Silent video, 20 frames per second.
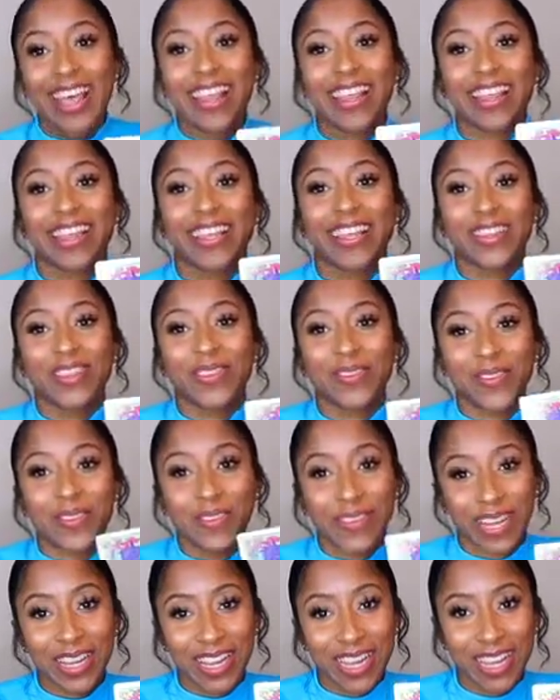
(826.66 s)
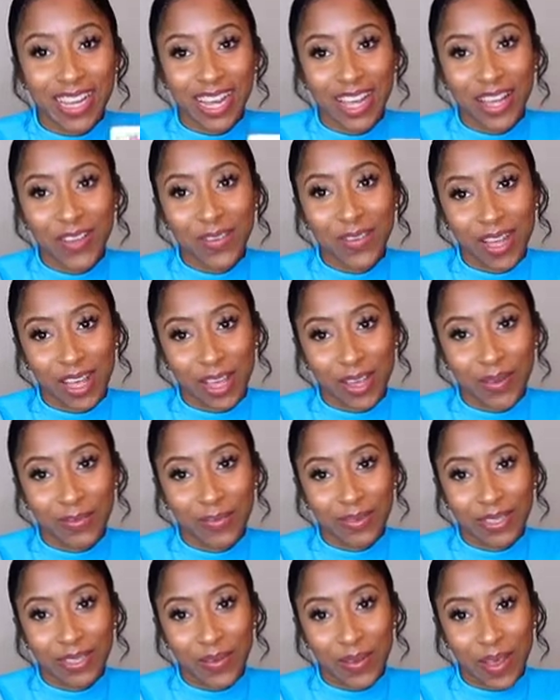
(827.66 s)
the Three of
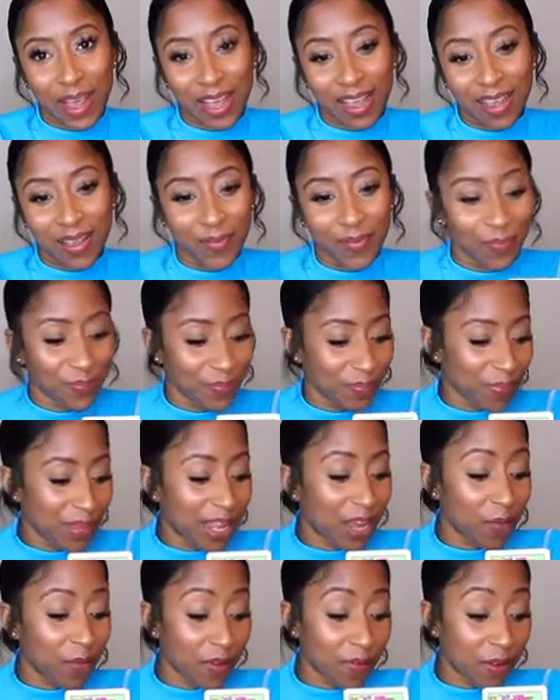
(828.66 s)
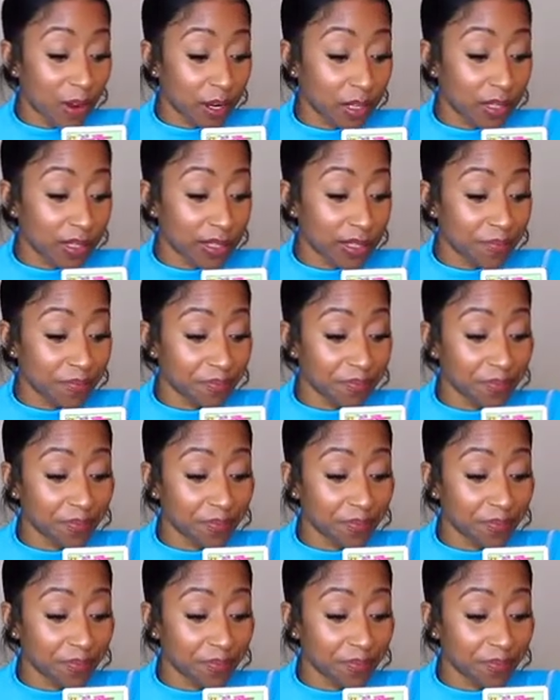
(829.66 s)
Cups, okay, in reverse.